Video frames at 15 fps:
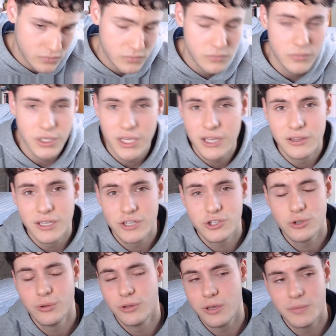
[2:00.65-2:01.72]
again, like
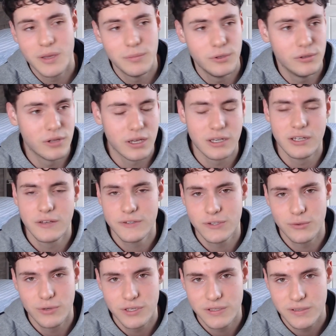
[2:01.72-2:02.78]
sure, like maybe like
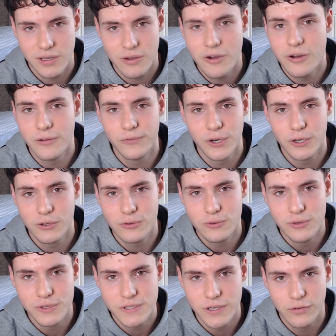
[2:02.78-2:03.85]
NixOS, like, oh, very cool
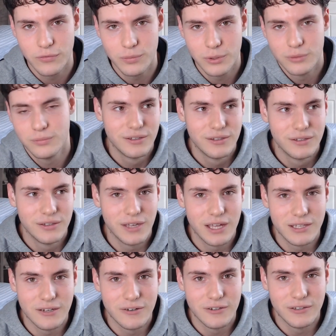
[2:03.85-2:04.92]
and stuff, but at
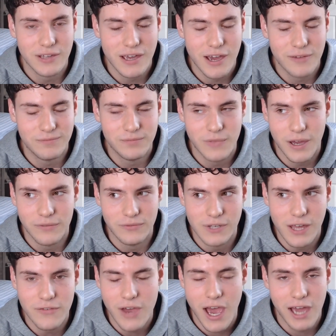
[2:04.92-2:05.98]
the end of the day, I've
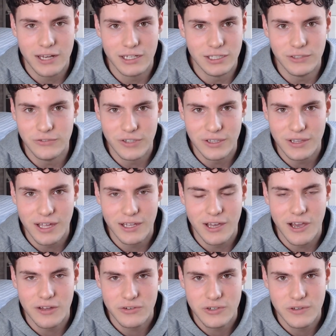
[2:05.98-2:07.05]
never had anything that
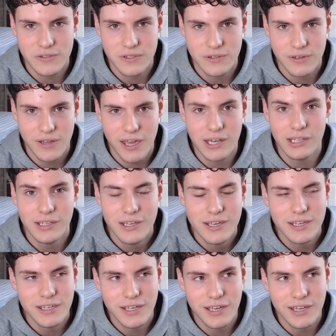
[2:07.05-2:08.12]
Arch doesn't. And
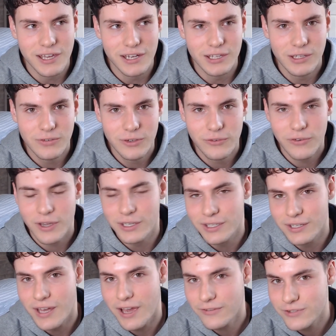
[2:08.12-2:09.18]
again, even if I
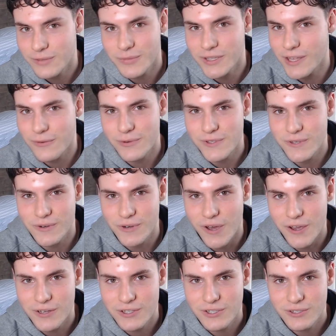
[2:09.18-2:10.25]
did have something that wasn't on
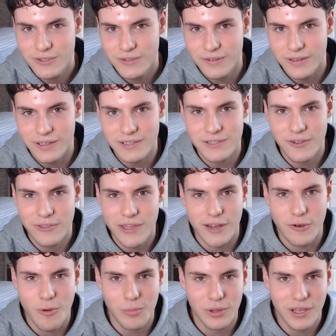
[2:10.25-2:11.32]
Arch, it's not that
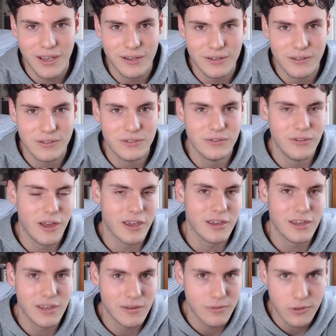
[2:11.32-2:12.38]
complicated to like
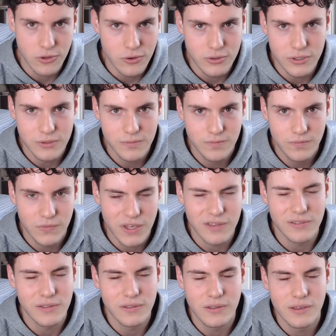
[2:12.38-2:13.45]
clone it. Like,
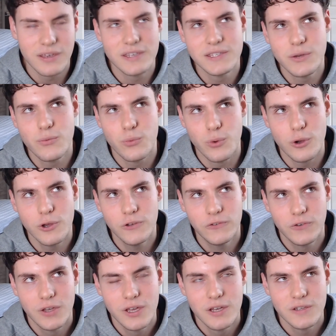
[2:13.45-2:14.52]
is it worth
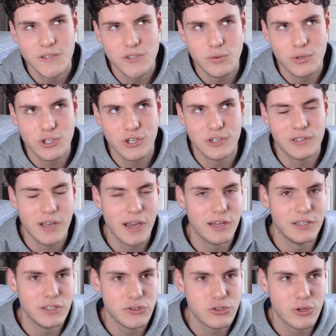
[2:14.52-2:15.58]
to switch an entire
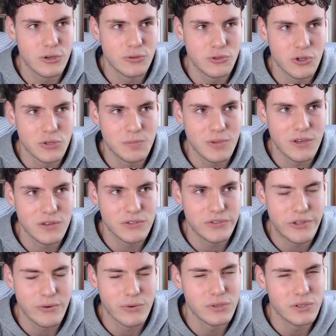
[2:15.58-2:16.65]
distro just because
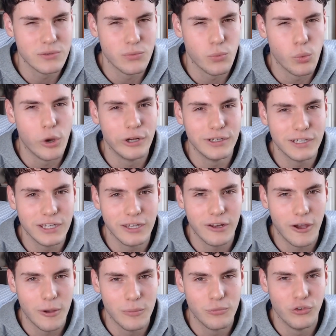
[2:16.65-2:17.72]
there wasn't one
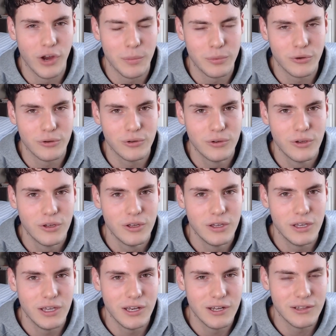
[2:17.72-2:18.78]
GitHub repo
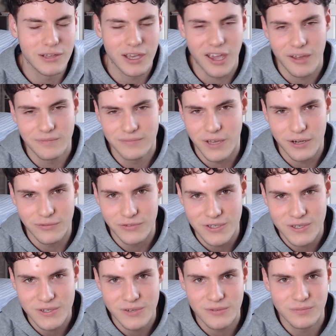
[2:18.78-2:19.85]
in it? Like, I don't think
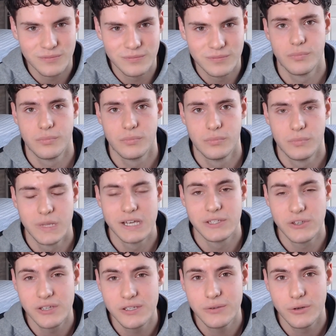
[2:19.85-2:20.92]
so.
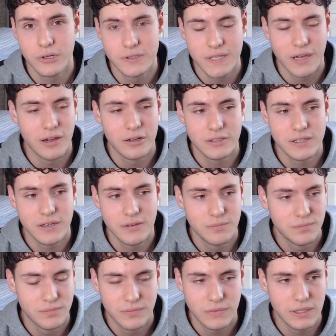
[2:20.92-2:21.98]
So that's what I'd say. I'd say
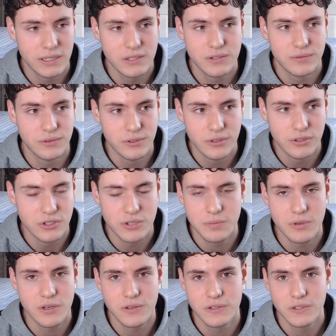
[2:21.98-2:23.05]
that it's literally just
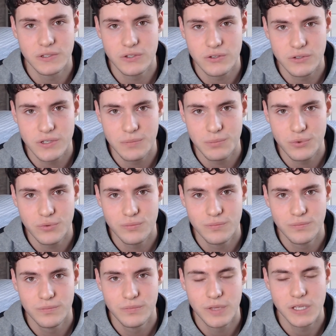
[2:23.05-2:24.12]
because it's so simple.
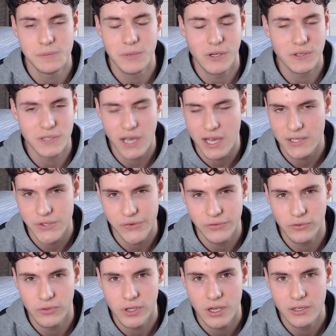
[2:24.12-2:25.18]
It's because it has
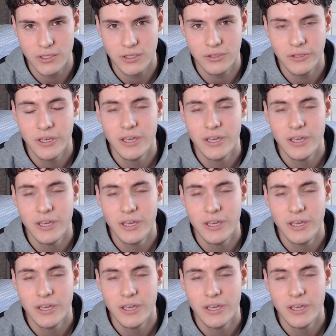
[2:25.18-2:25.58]
everything I need.